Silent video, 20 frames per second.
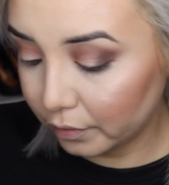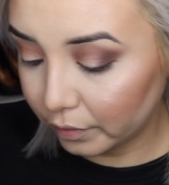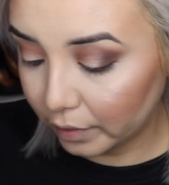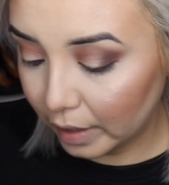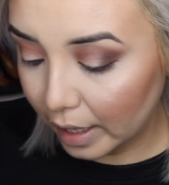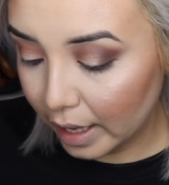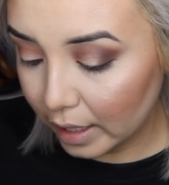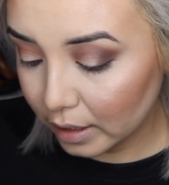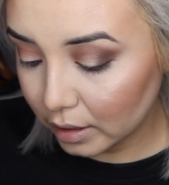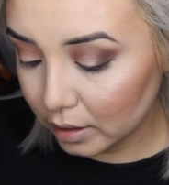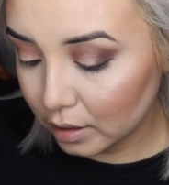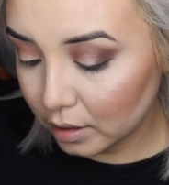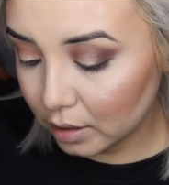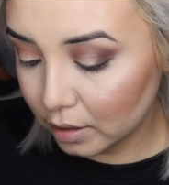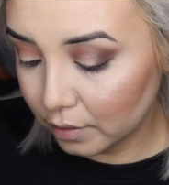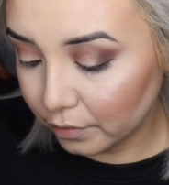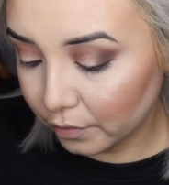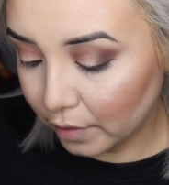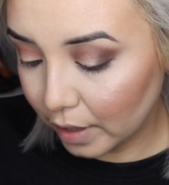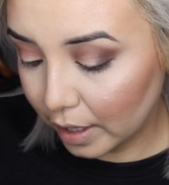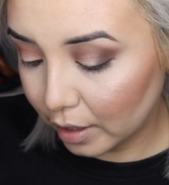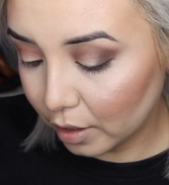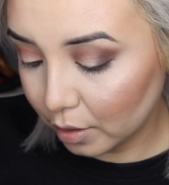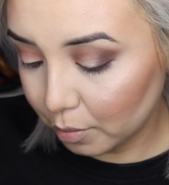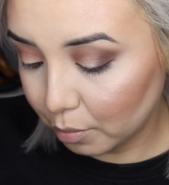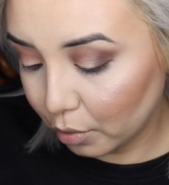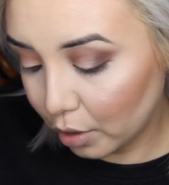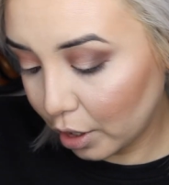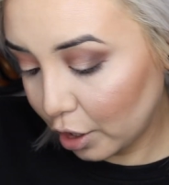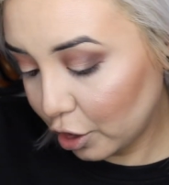flat definer
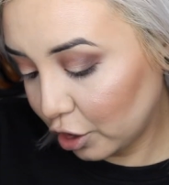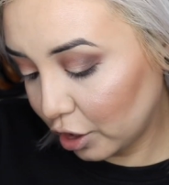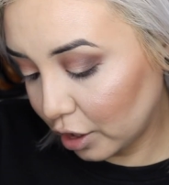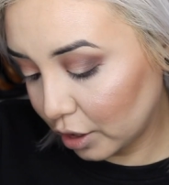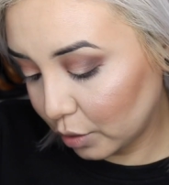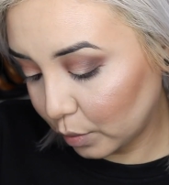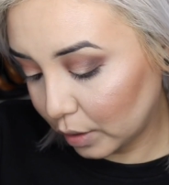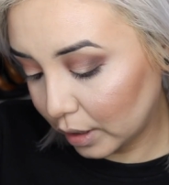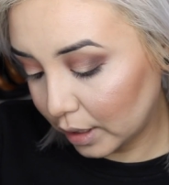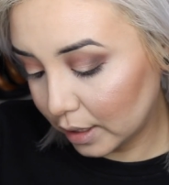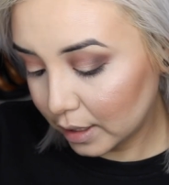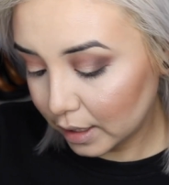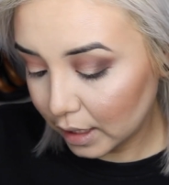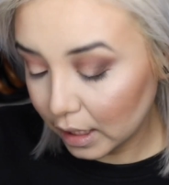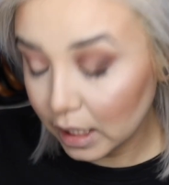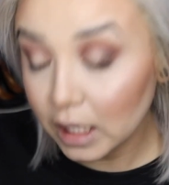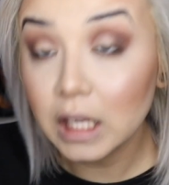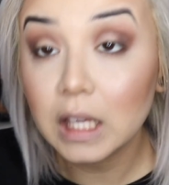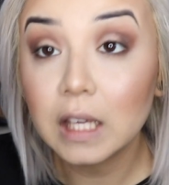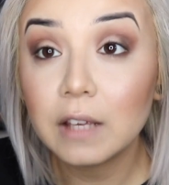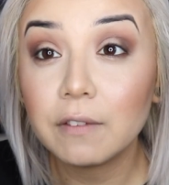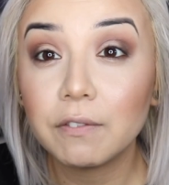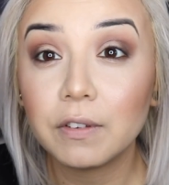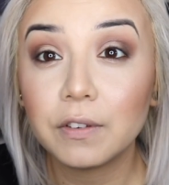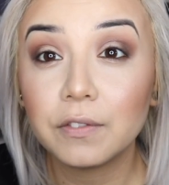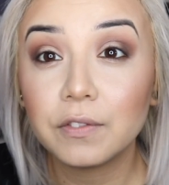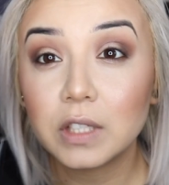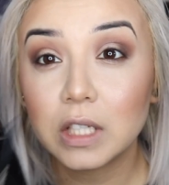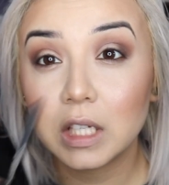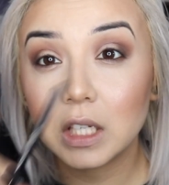brush. This one is the
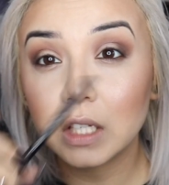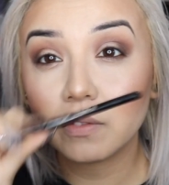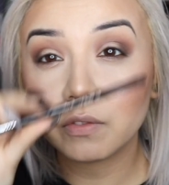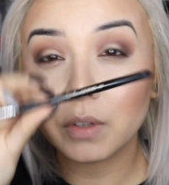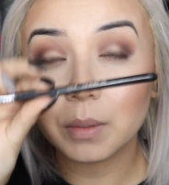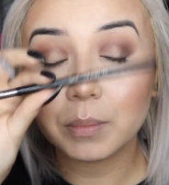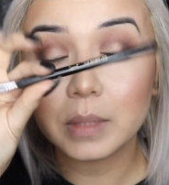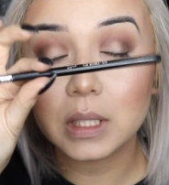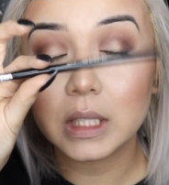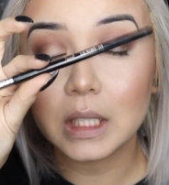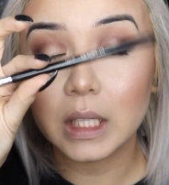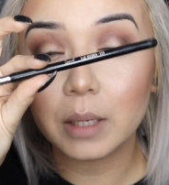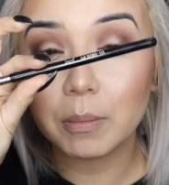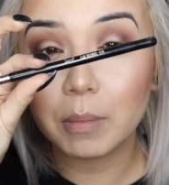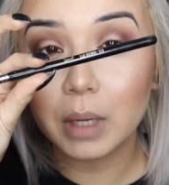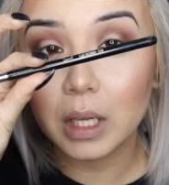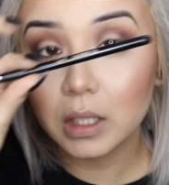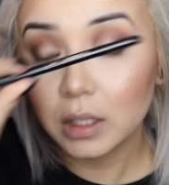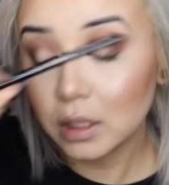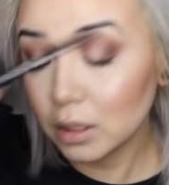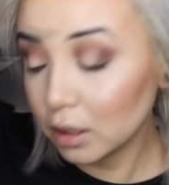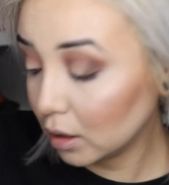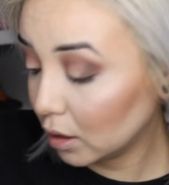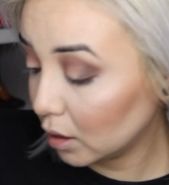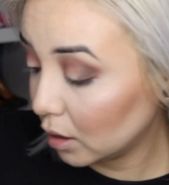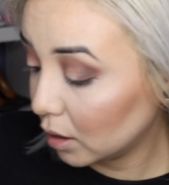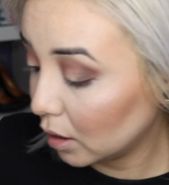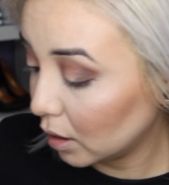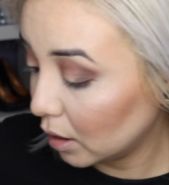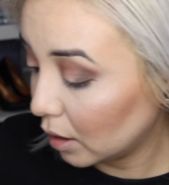E15 from Sigma.
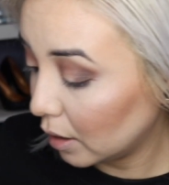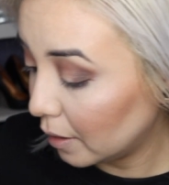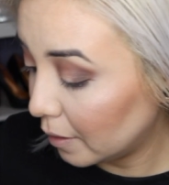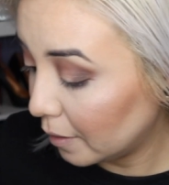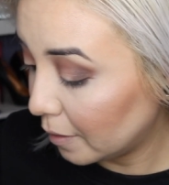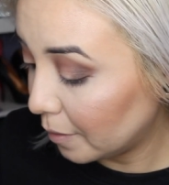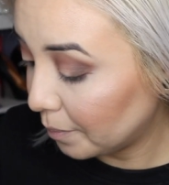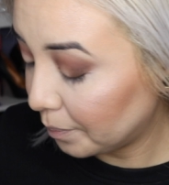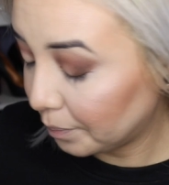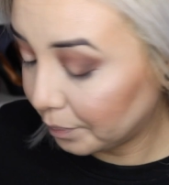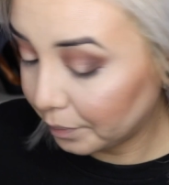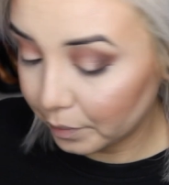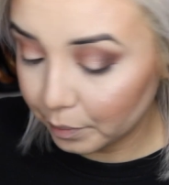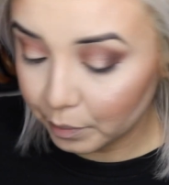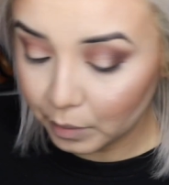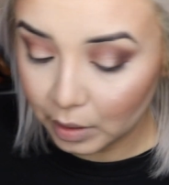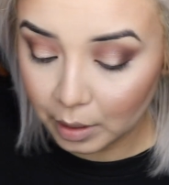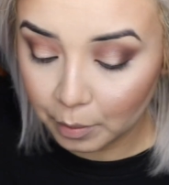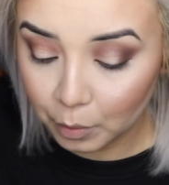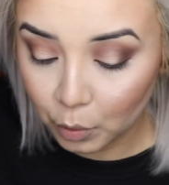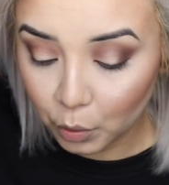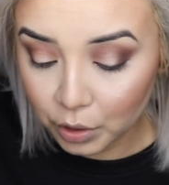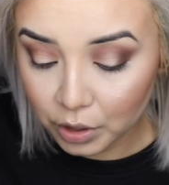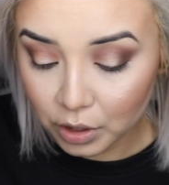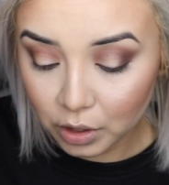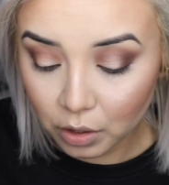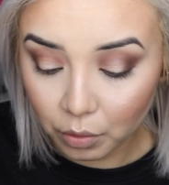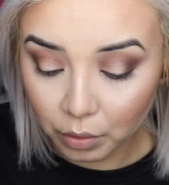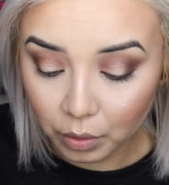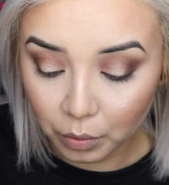I'm going
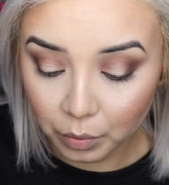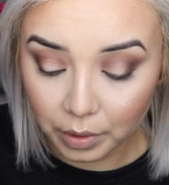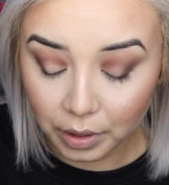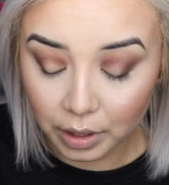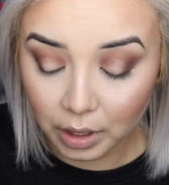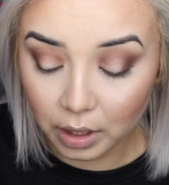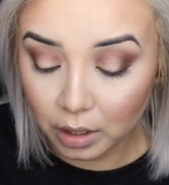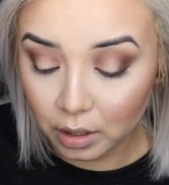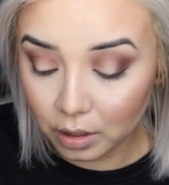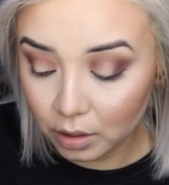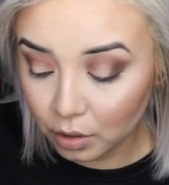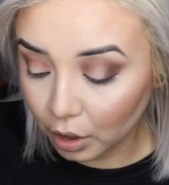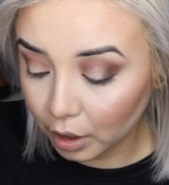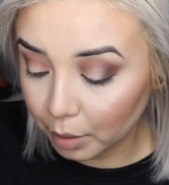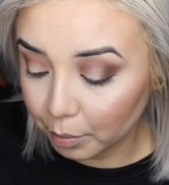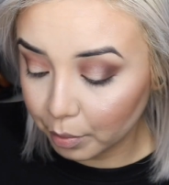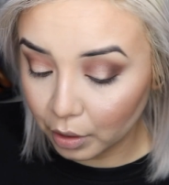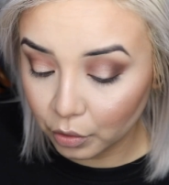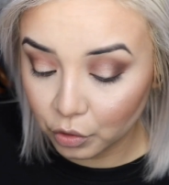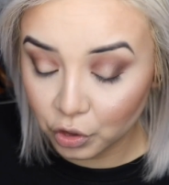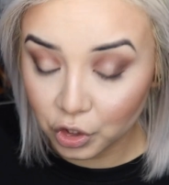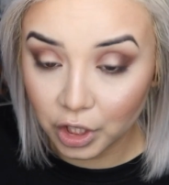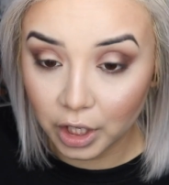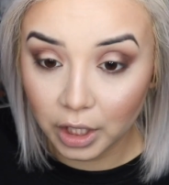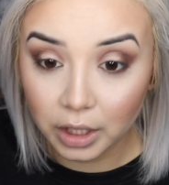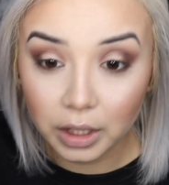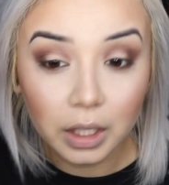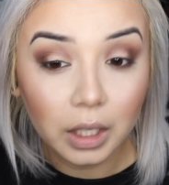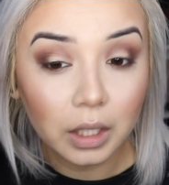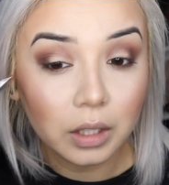to go in with the dark brown
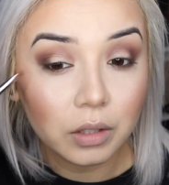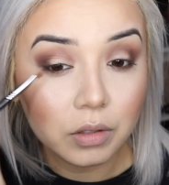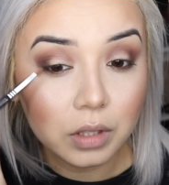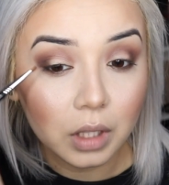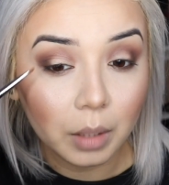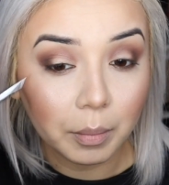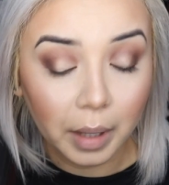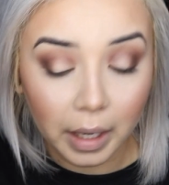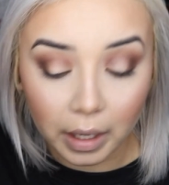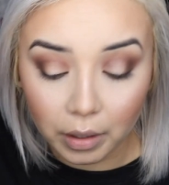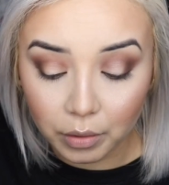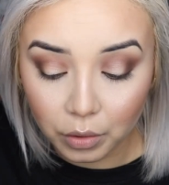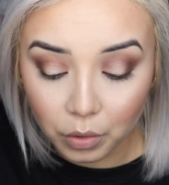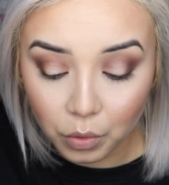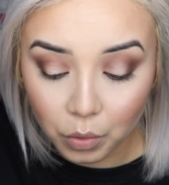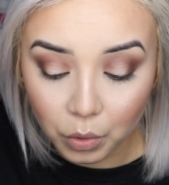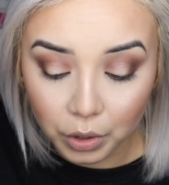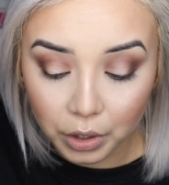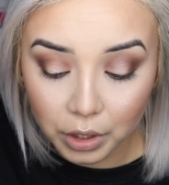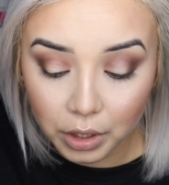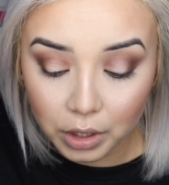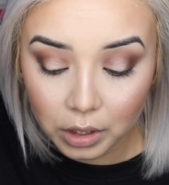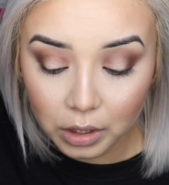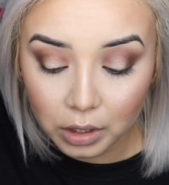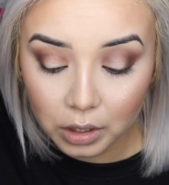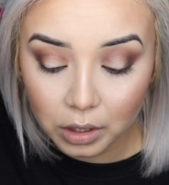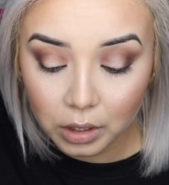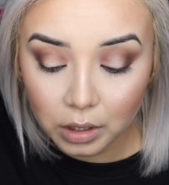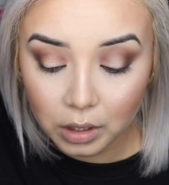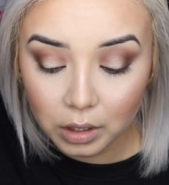shade that I used on my outer corner
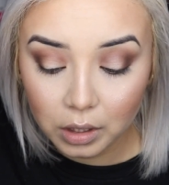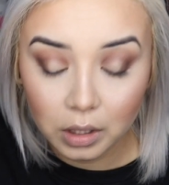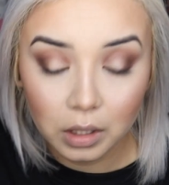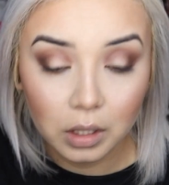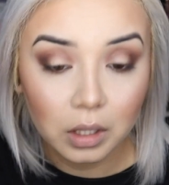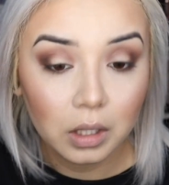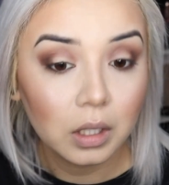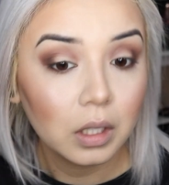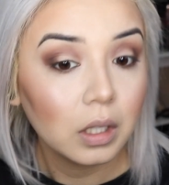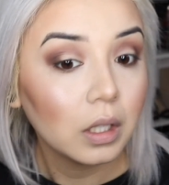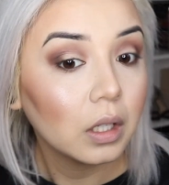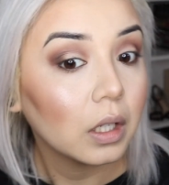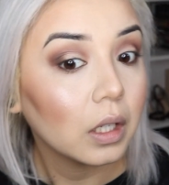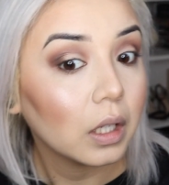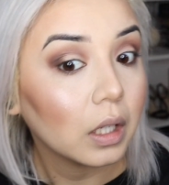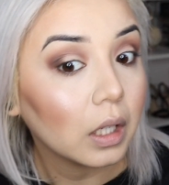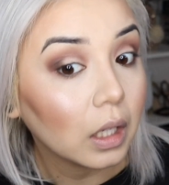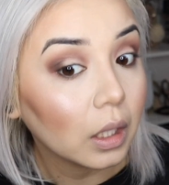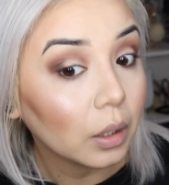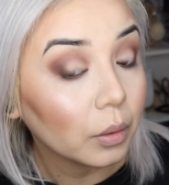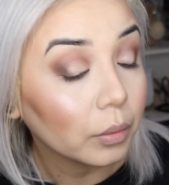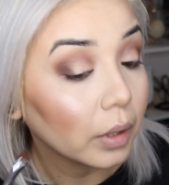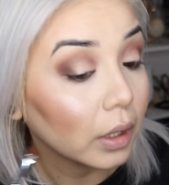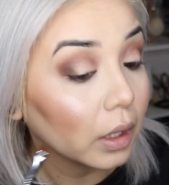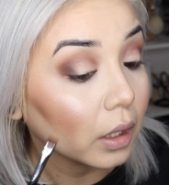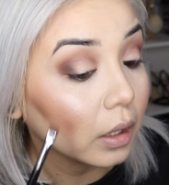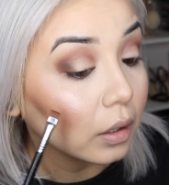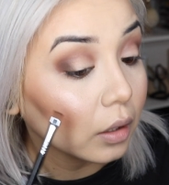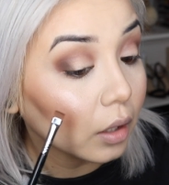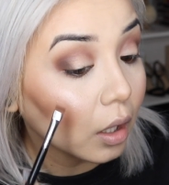and run
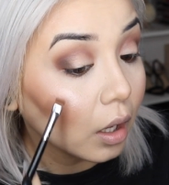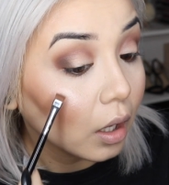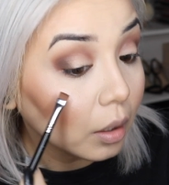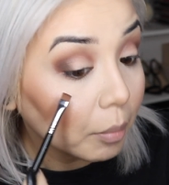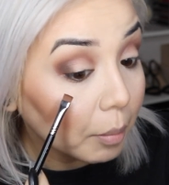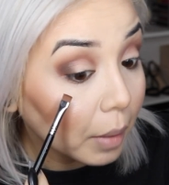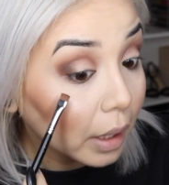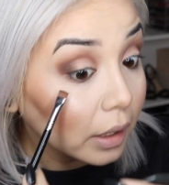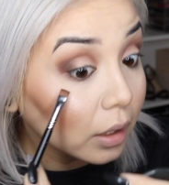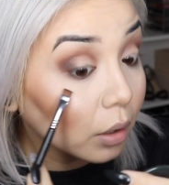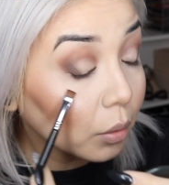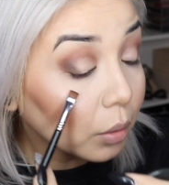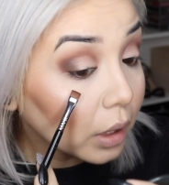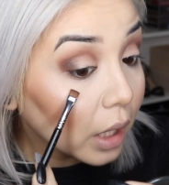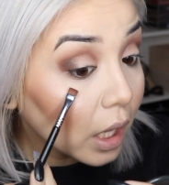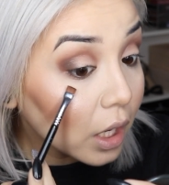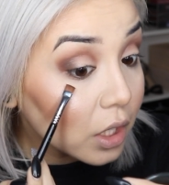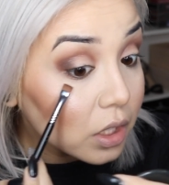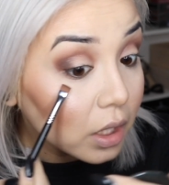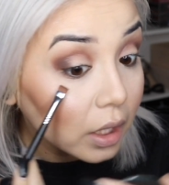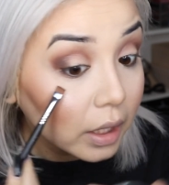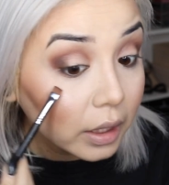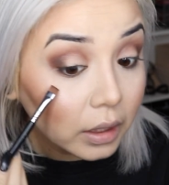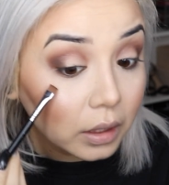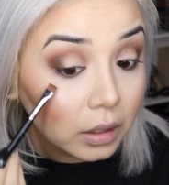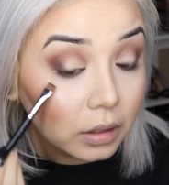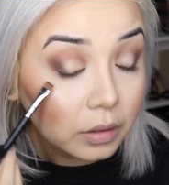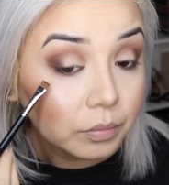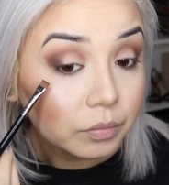it along my lower lash line.